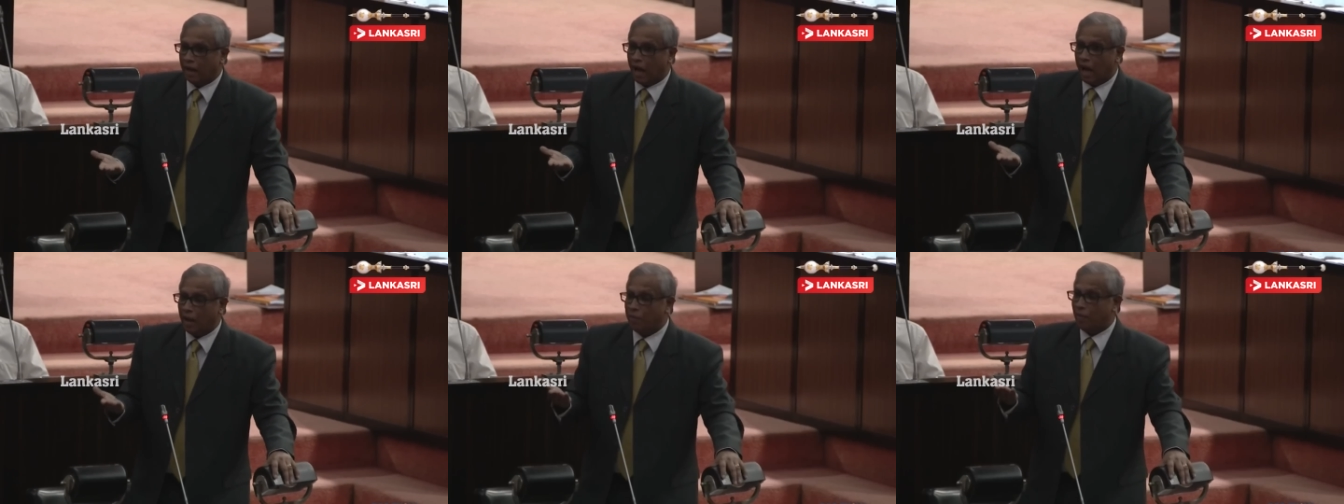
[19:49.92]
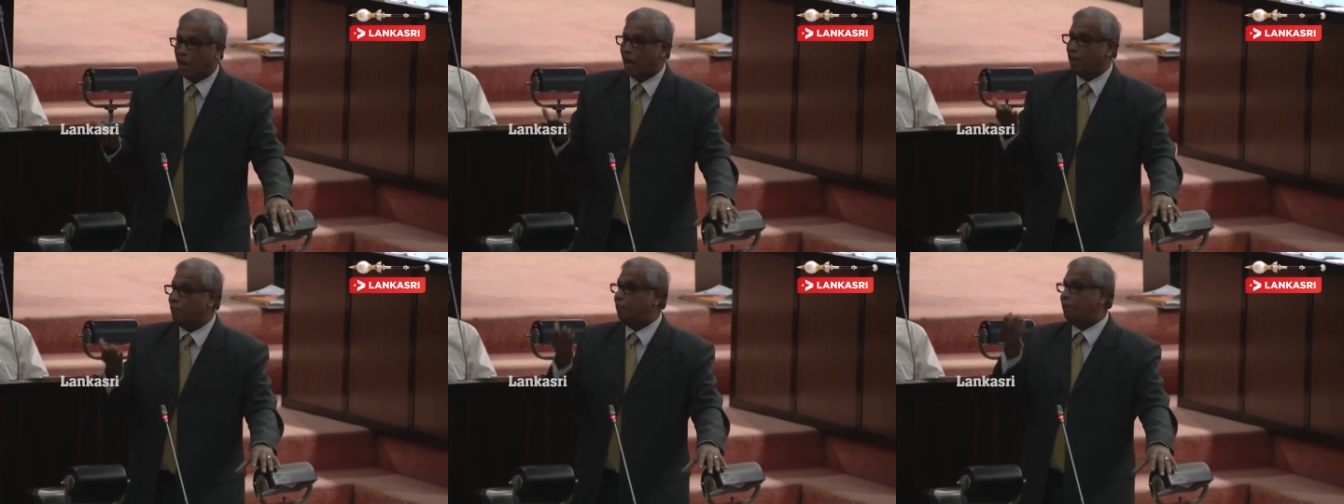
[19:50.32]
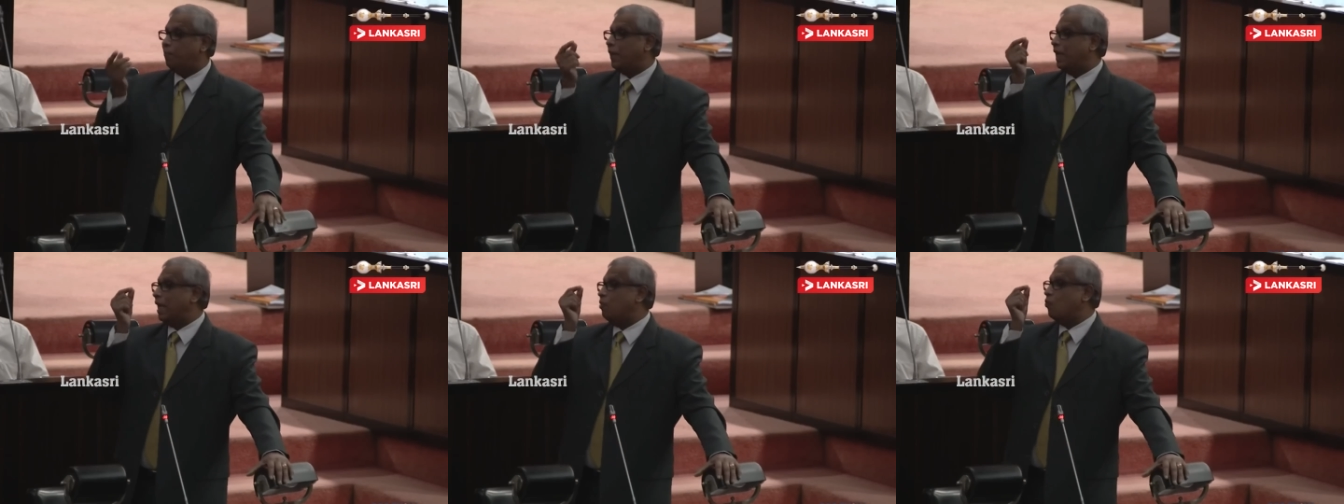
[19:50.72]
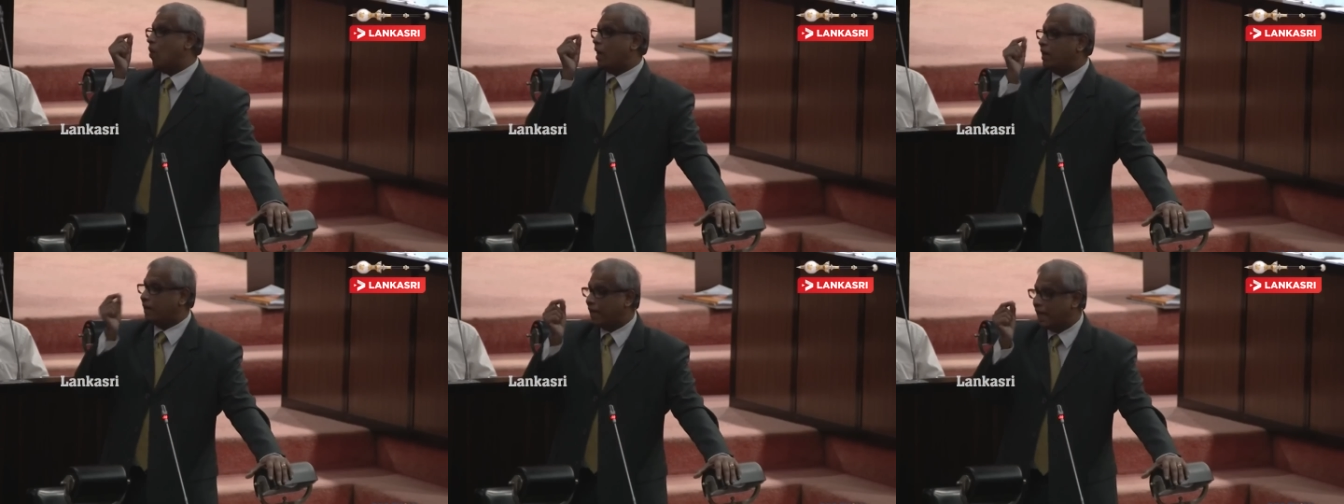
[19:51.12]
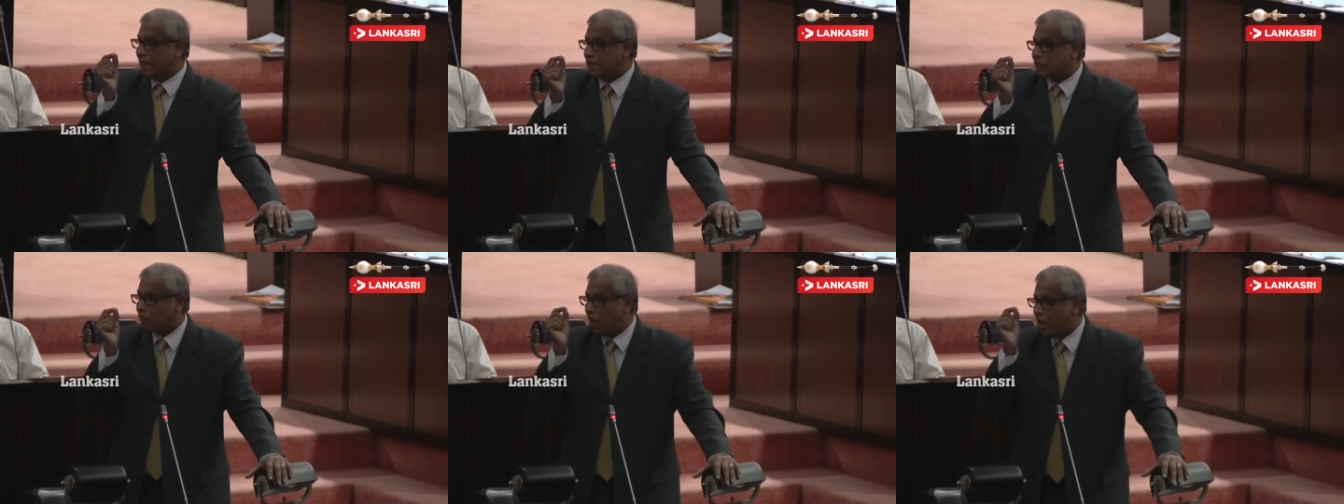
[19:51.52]
I'm picking one
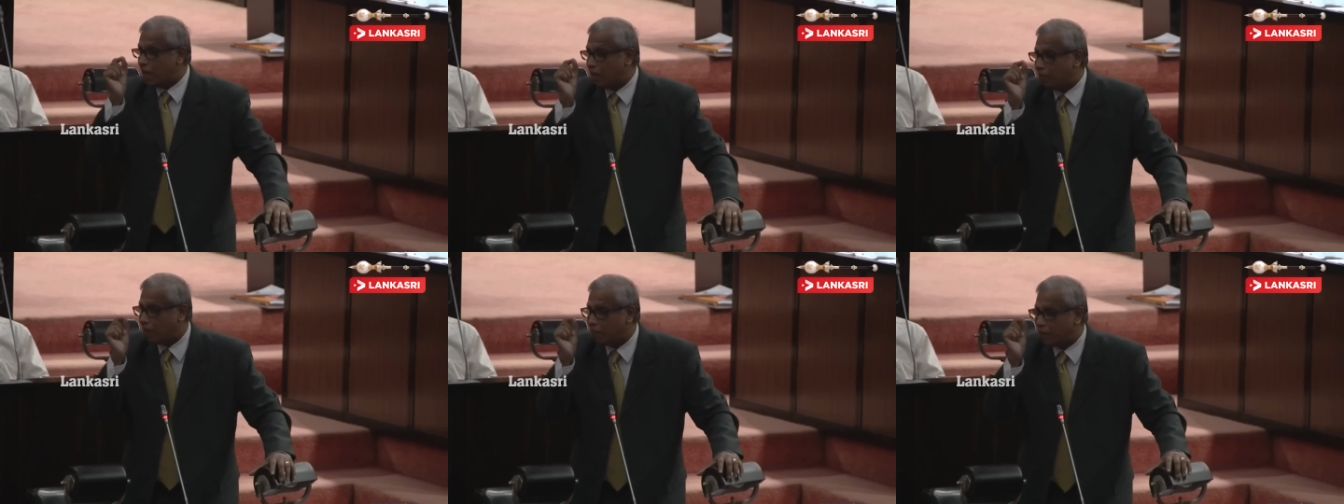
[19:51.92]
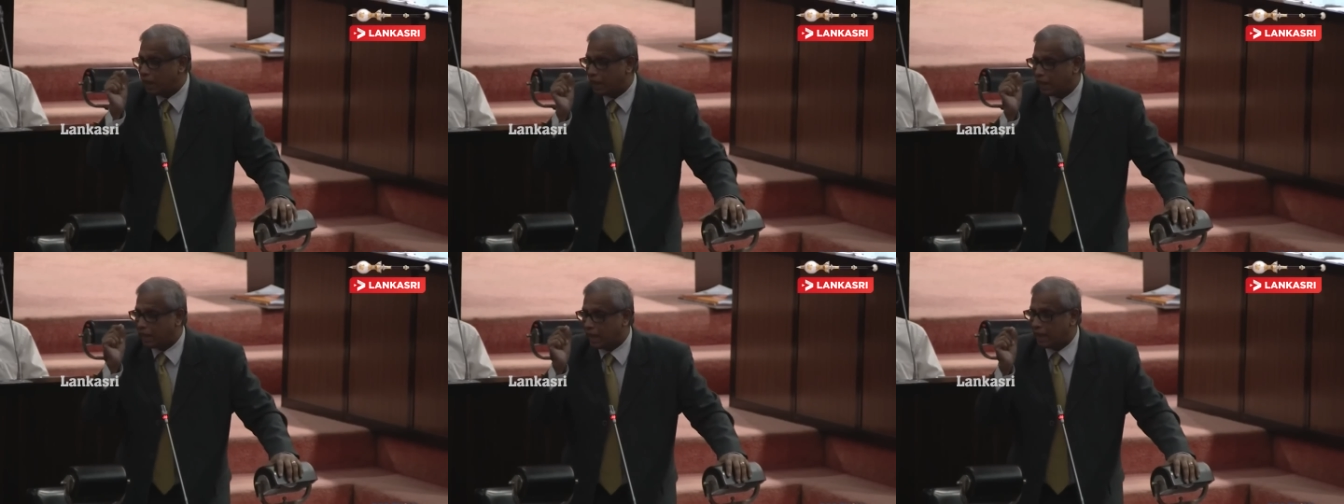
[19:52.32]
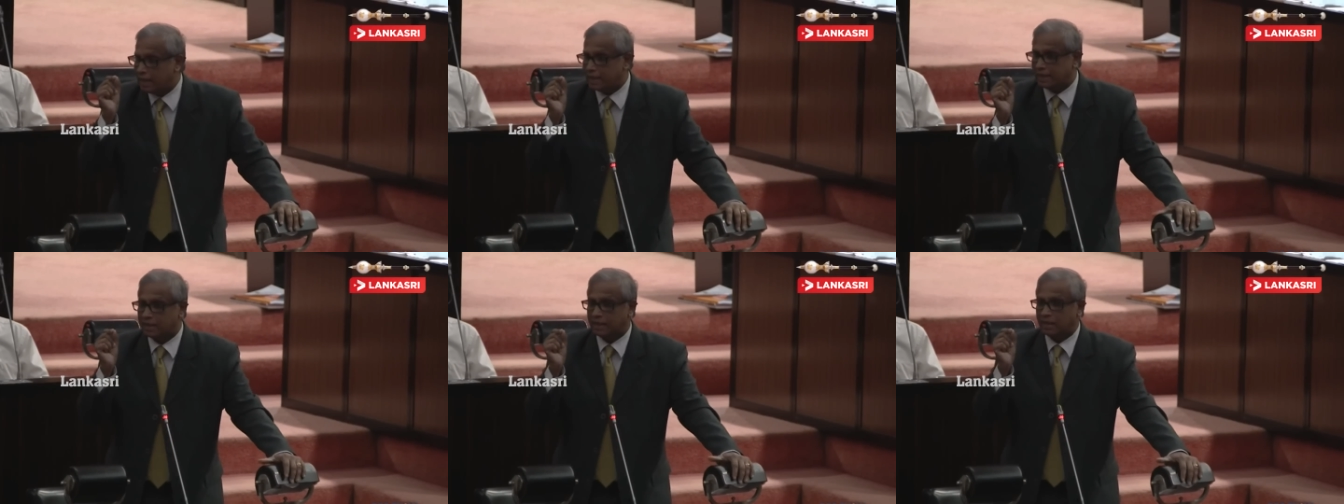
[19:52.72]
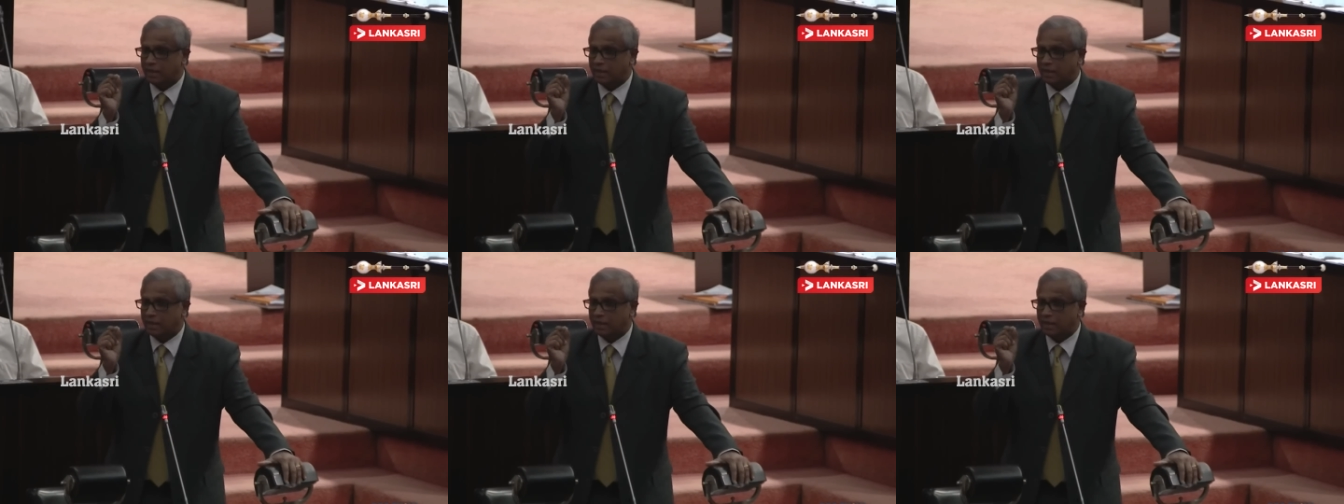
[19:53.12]
case, one emblematic case,